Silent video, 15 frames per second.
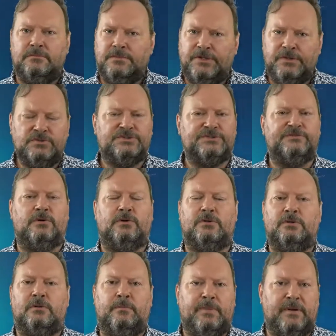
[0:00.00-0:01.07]

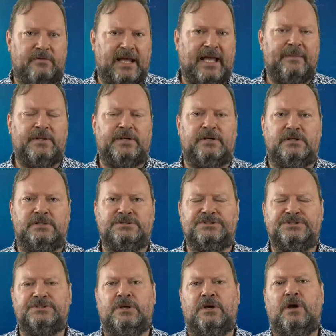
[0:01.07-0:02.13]
useful
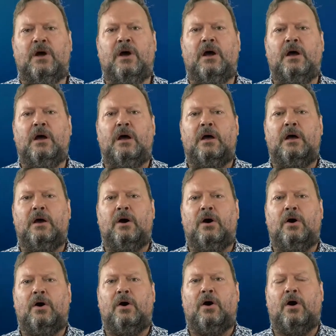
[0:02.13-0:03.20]
parameters uh,
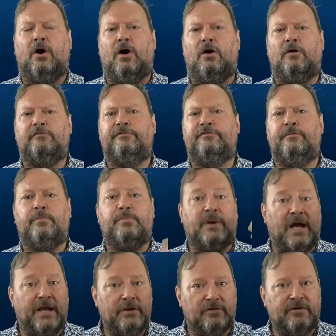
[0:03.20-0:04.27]
of
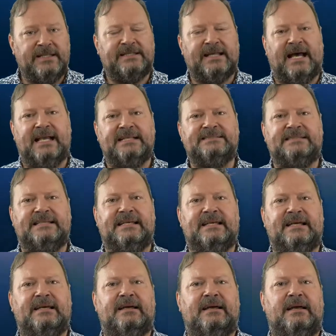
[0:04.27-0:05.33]

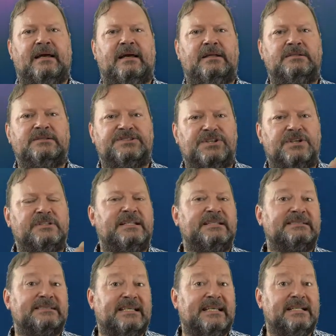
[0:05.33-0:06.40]
prioritizing certain
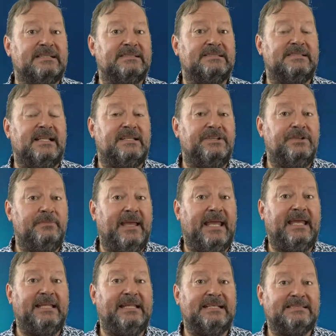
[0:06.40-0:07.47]
skills that you
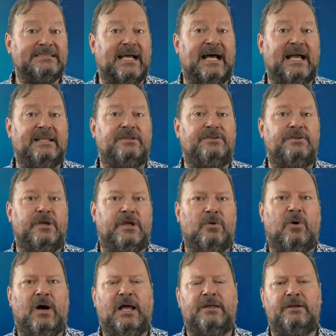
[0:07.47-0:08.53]
may decide to
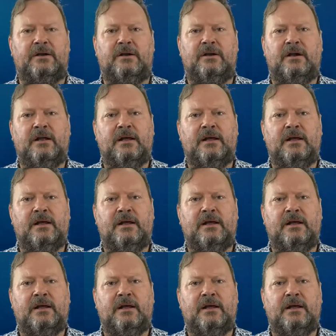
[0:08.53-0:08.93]
acquire,